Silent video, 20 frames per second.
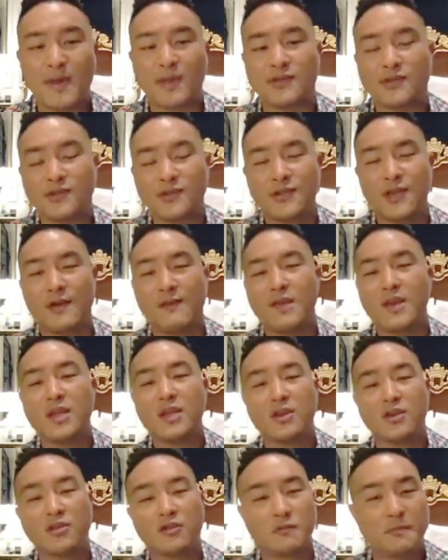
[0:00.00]
He had
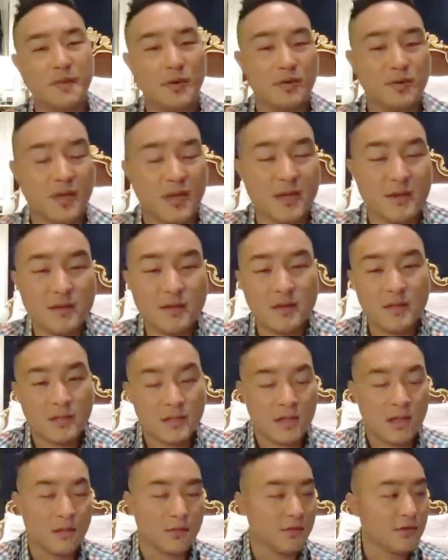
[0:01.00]
spent seven years
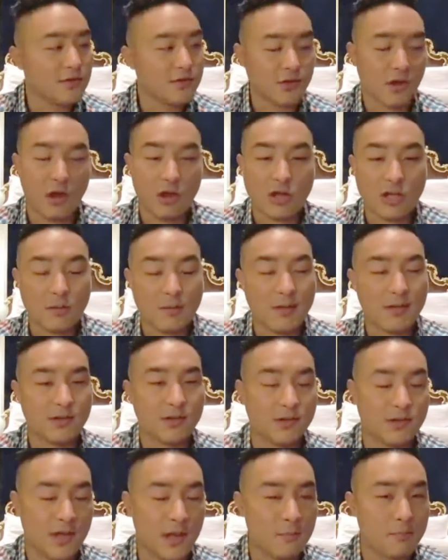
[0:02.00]
building it. Now, this is
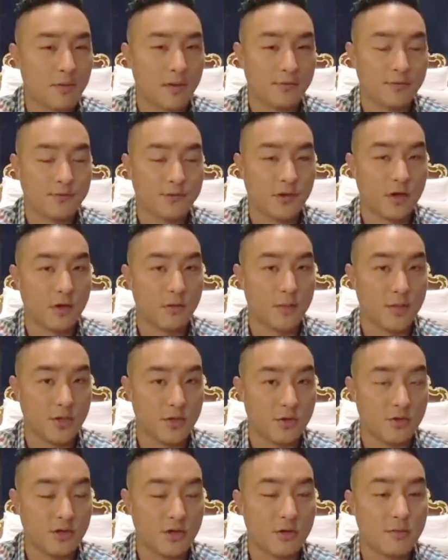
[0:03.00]
talking about the Temple
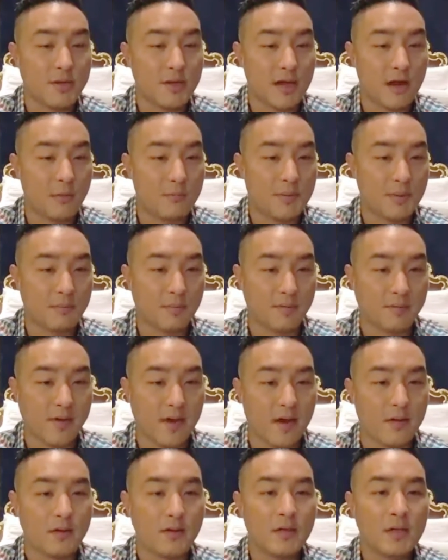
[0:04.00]
of Solomon. You hear me
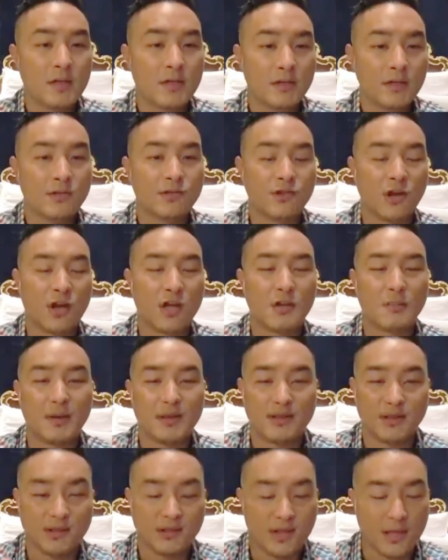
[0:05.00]
now, people of God.
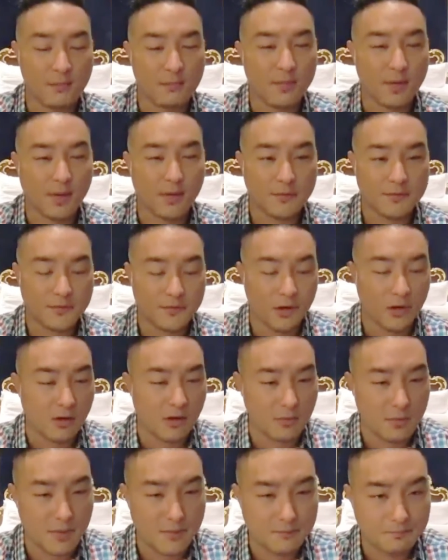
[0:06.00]
This is talking about the
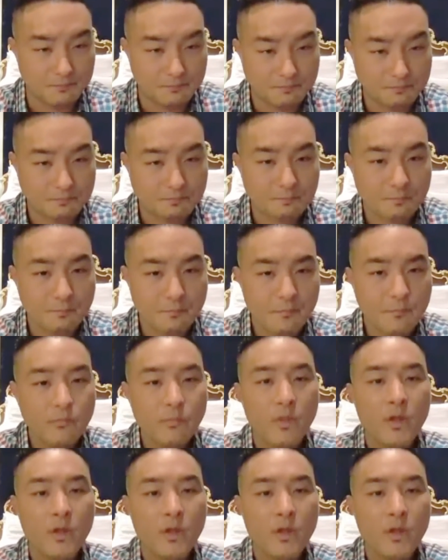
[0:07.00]
Temple of Solomon.